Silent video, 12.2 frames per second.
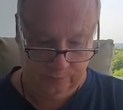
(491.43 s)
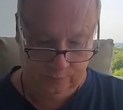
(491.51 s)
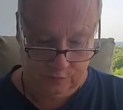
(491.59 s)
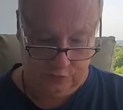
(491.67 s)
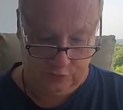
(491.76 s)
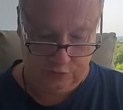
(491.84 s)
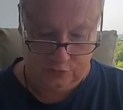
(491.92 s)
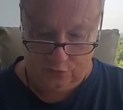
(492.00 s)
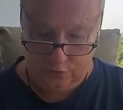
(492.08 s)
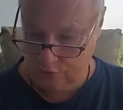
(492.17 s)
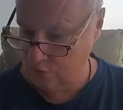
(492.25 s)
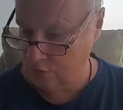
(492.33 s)
The
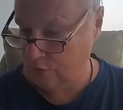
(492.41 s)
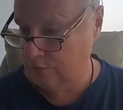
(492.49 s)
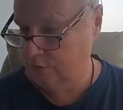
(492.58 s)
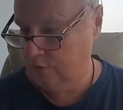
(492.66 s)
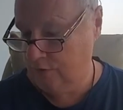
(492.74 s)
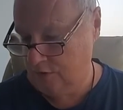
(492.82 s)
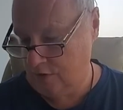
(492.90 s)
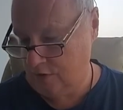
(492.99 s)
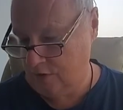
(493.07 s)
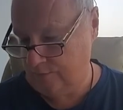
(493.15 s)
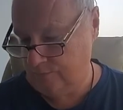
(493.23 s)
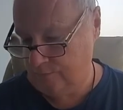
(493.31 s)
Star card
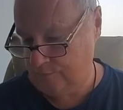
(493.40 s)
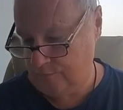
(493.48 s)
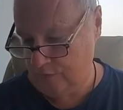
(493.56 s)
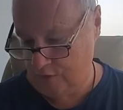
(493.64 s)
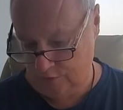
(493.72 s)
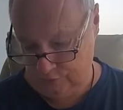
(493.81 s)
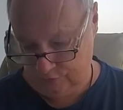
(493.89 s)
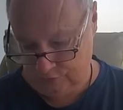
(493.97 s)
follows the